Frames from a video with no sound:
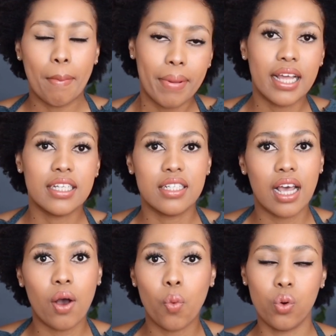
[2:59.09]
but
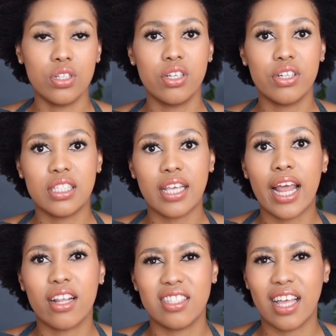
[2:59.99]
water
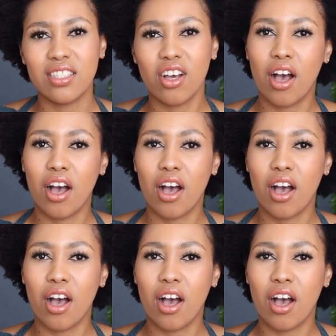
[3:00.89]
aside, because that's a